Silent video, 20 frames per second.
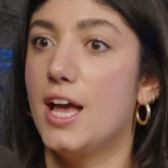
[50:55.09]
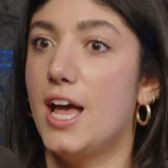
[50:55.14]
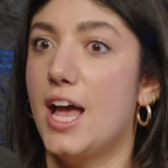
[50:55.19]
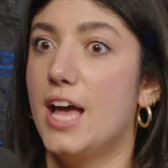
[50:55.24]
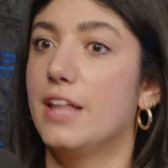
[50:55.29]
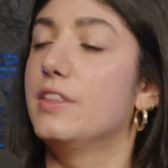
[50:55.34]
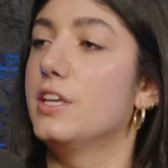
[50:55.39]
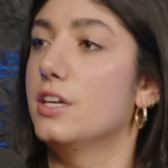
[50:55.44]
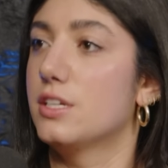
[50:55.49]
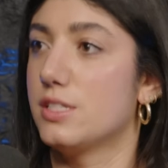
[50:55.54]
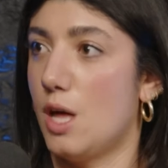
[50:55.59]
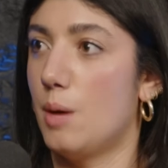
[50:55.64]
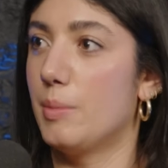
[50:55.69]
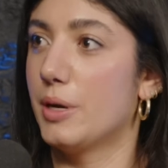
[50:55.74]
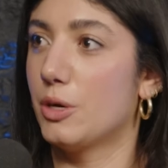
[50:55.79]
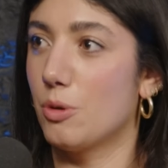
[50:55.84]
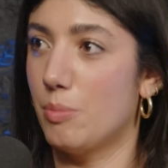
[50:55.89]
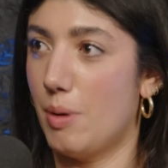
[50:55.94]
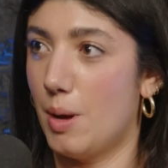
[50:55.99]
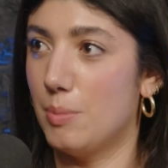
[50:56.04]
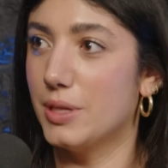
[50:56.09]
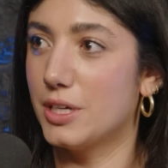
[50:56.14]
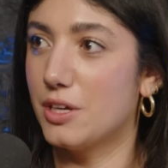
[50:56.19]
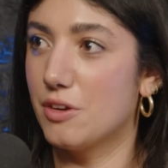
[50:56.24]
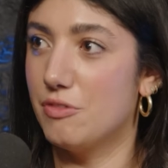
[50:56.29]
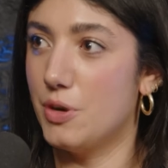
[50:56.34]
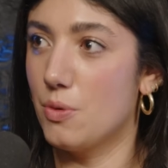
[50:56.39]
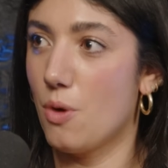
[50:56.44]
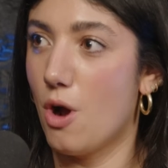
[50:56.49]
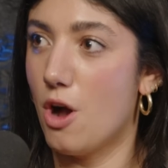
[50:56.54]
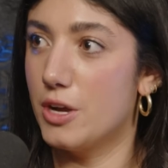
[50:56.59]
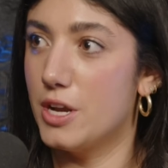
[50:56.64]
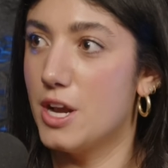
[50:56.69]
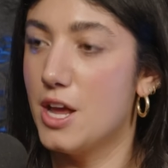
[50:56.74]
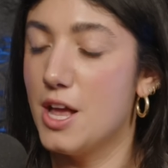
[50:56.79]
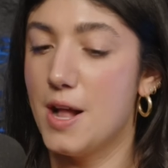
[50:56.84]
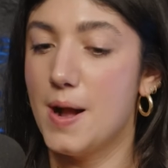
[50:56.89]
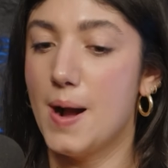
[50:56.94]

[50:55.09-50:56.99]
and the Islamic Republic of Iran.